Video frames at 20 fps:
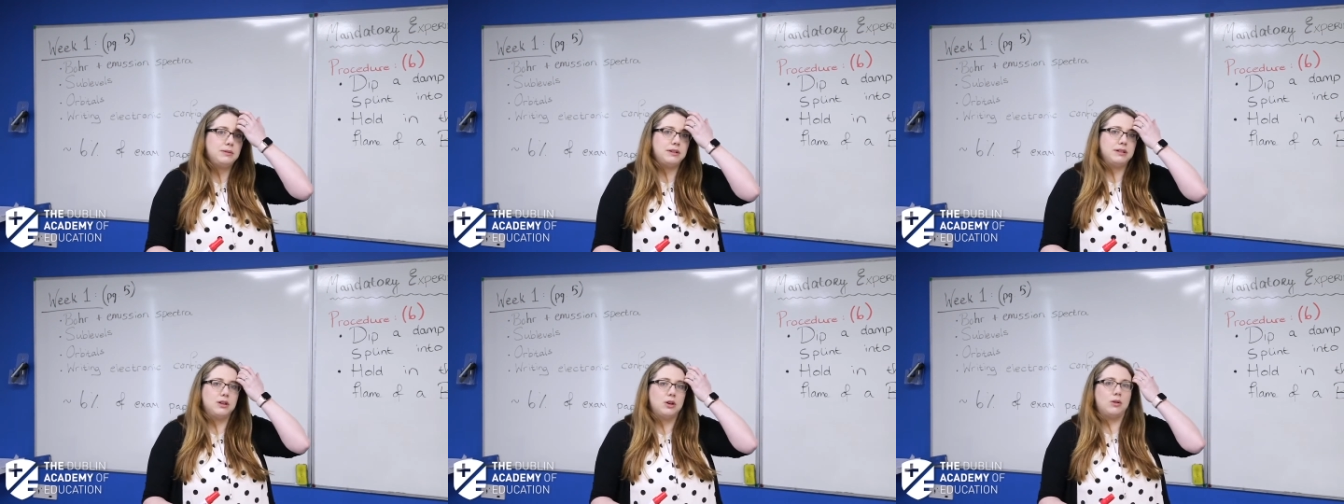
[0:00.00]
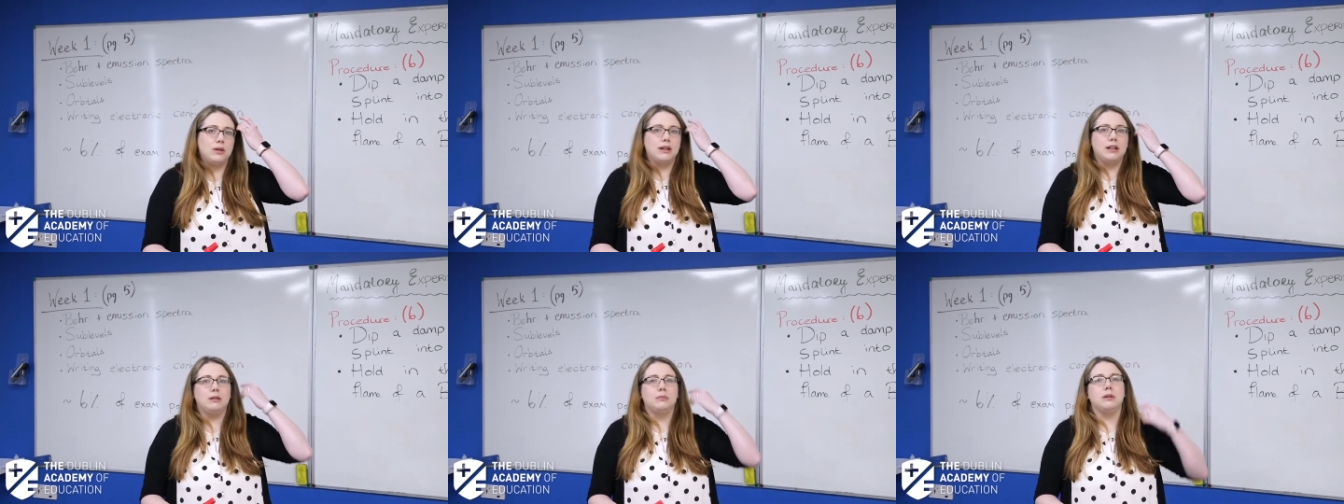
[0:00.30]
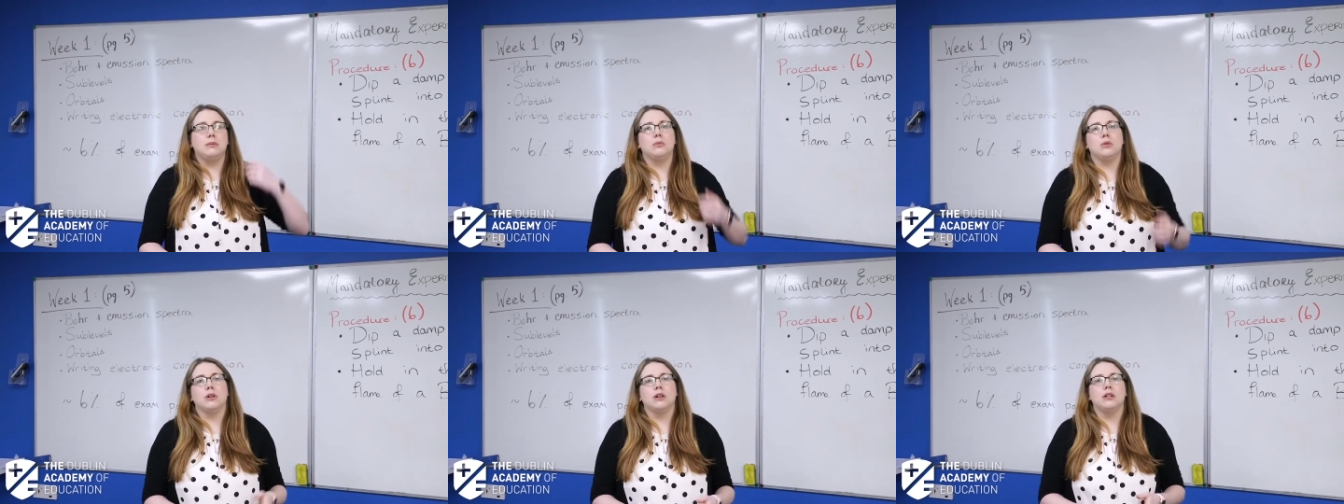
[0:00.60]
We'll know a little
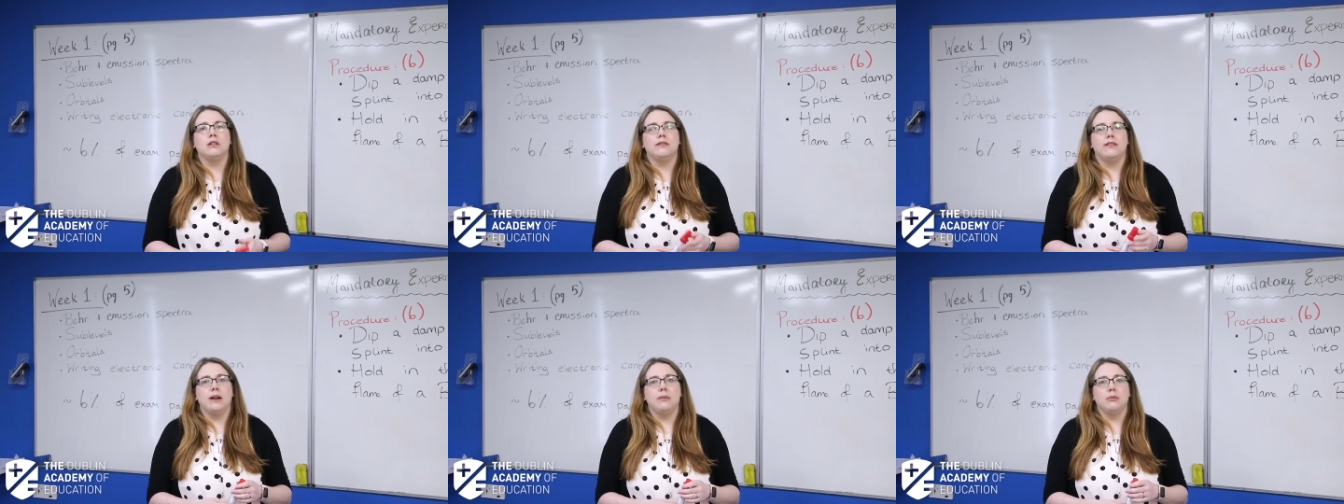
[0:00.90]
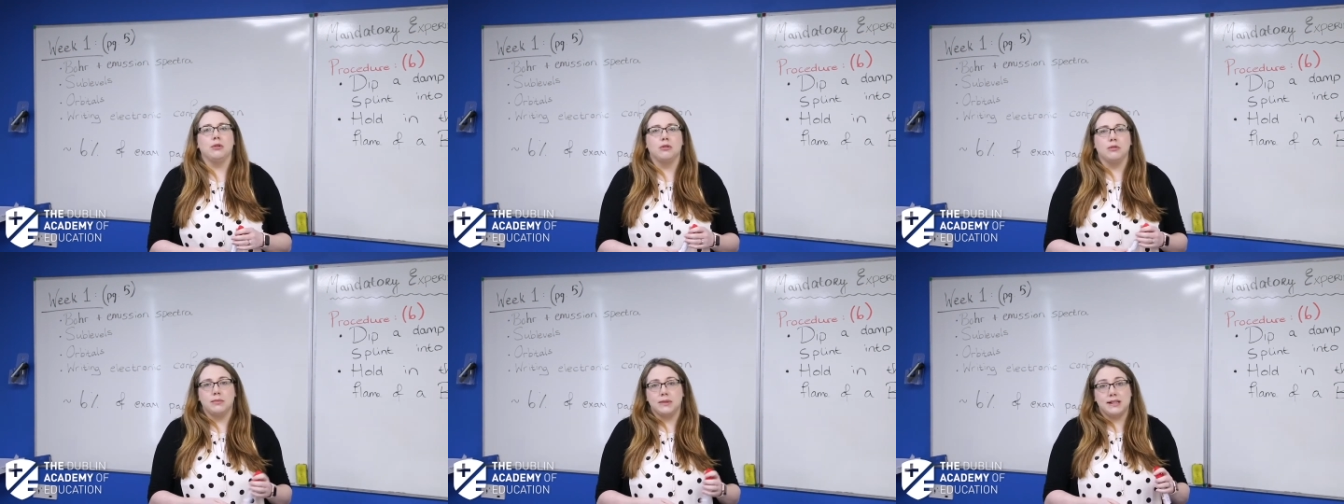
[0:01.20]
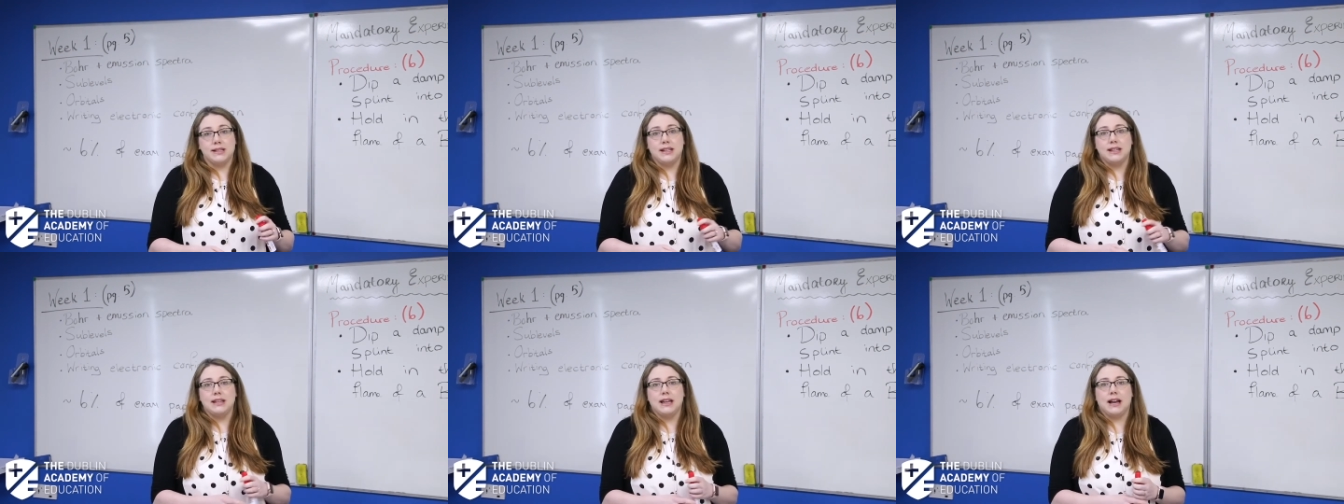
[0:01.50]
bit more in November when we
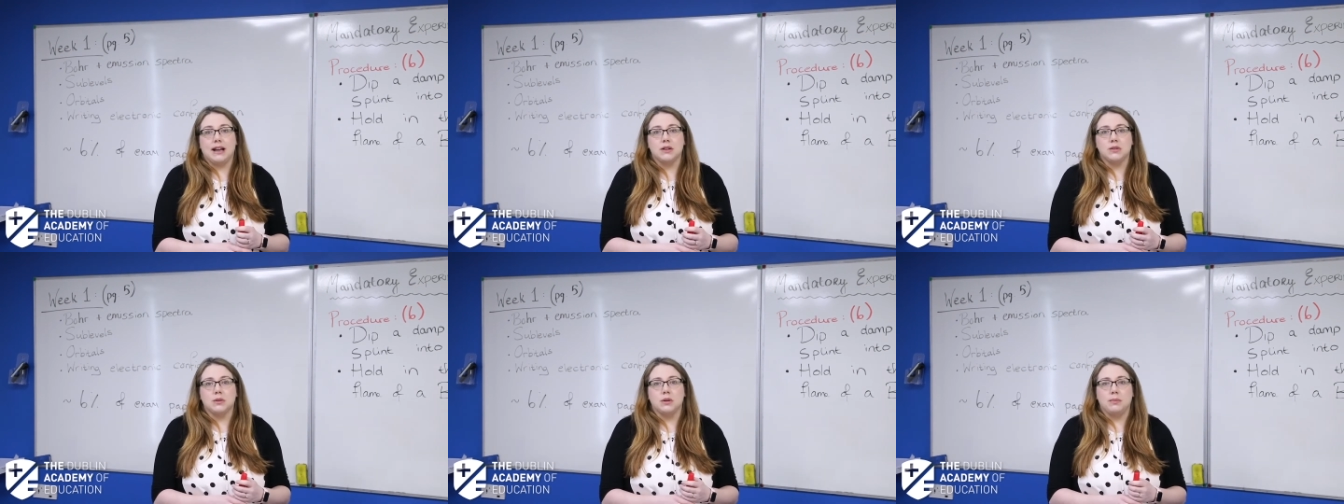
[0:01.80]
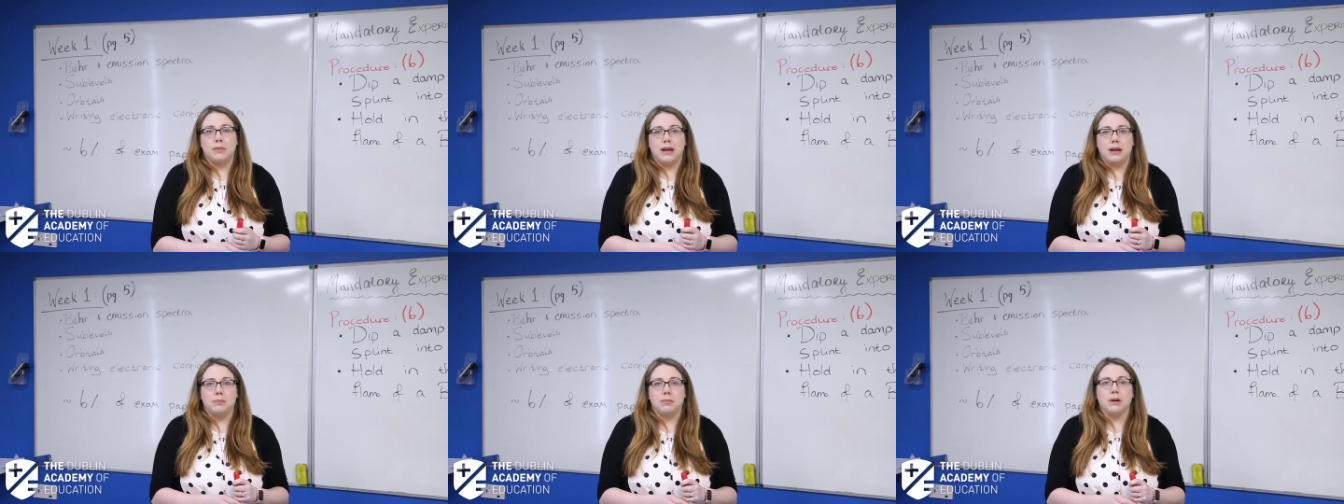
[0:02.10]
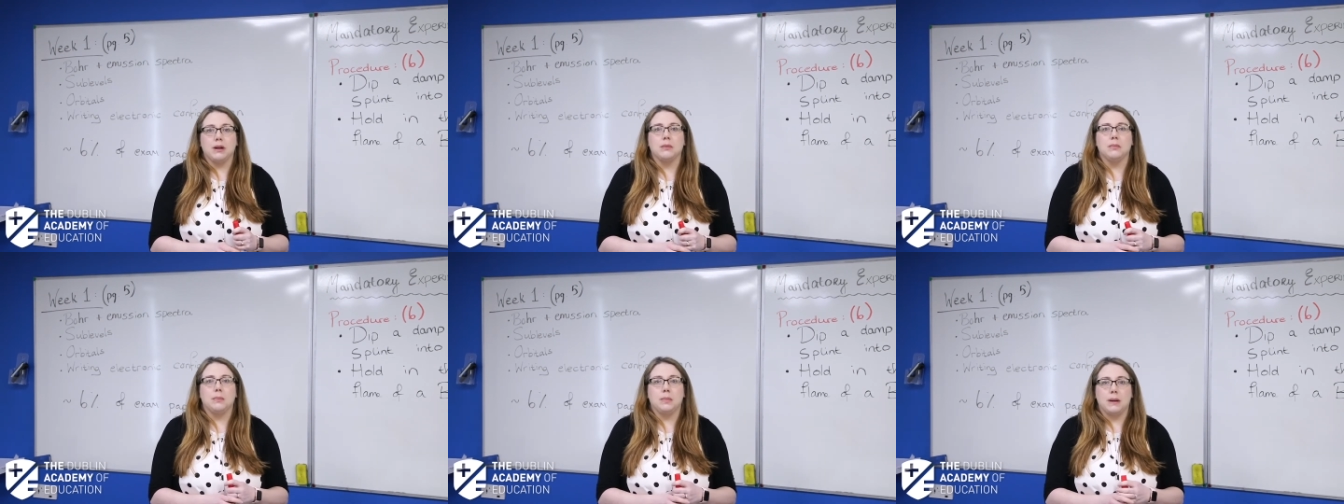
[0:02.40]
see the actual
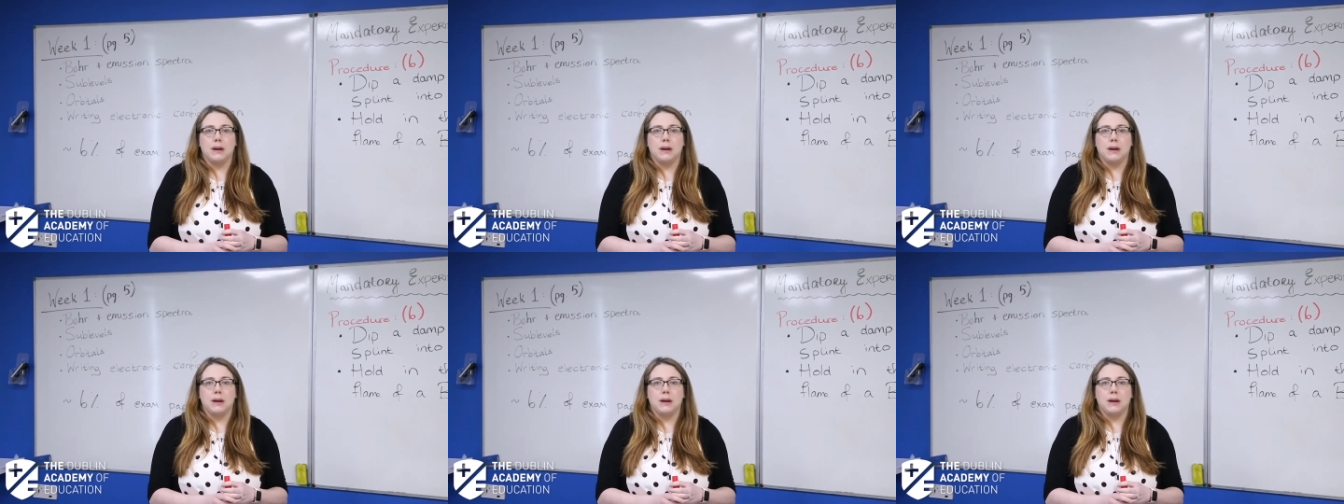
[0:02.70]
paper,